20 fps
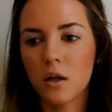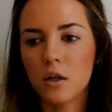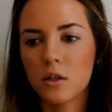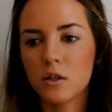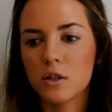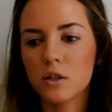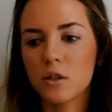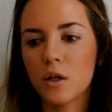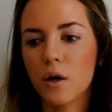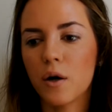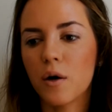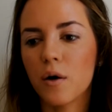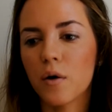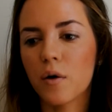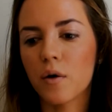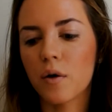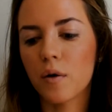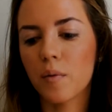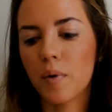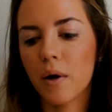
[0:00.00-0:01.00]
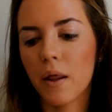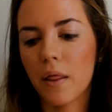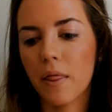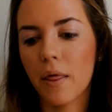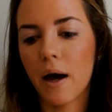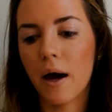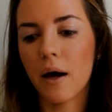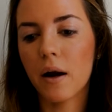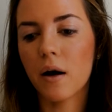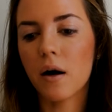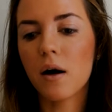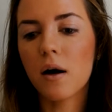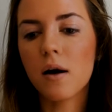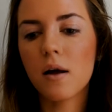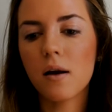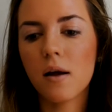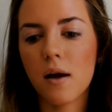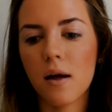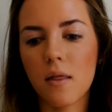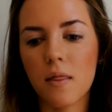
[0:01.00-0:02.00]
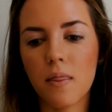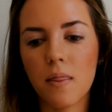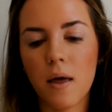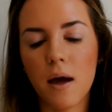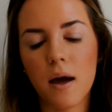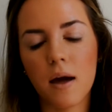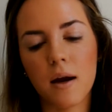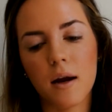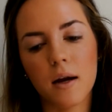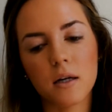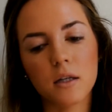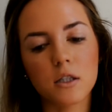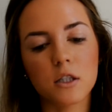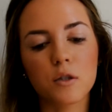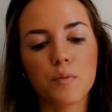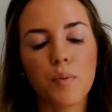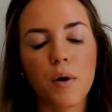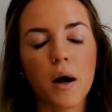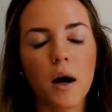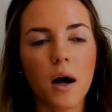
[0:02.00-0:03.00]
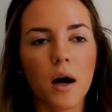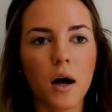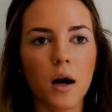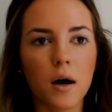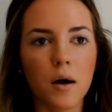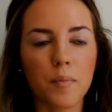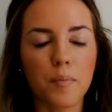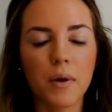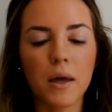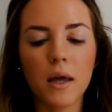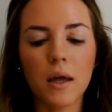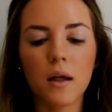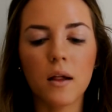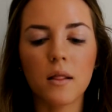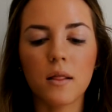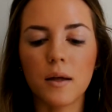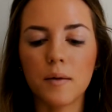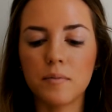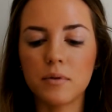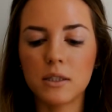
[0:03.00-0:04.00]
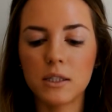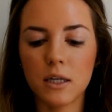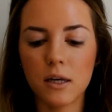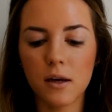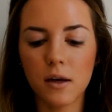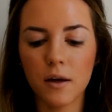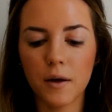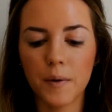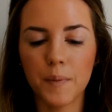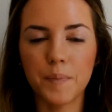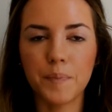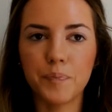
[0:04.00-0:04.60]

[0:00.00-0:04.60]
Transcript: So you put that on, and then I just put a pink lipstick.